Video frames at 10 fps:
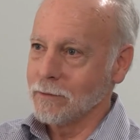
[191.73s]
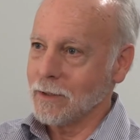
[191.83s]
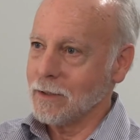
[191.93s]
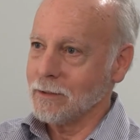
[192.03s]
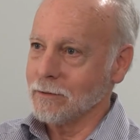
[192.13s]

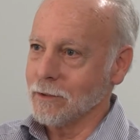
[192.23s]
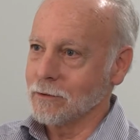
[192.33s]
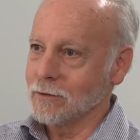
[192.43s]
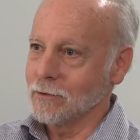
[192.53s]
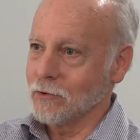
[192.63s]
that
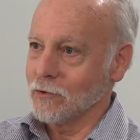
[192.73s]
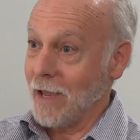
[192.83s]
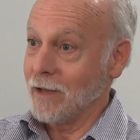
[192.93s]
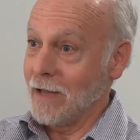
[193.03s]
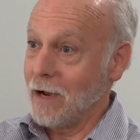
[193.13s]

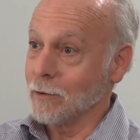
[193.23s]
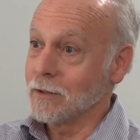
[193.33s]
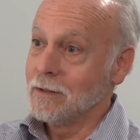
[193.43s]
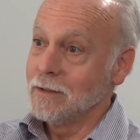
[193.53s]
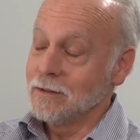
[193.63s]
stand out